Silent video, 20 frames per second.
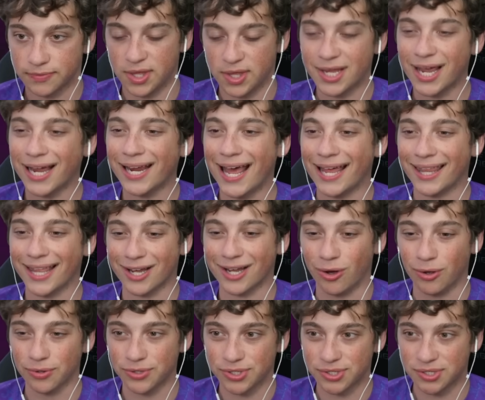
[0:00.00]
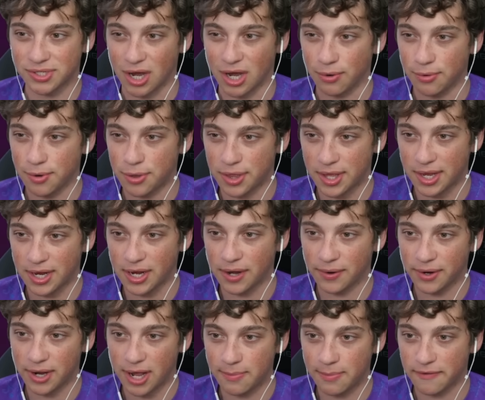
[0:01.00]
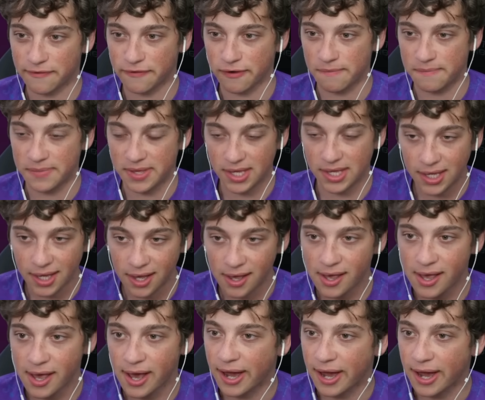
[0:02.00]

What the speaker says: So they kind of had like a whole stone thing going on, but for me,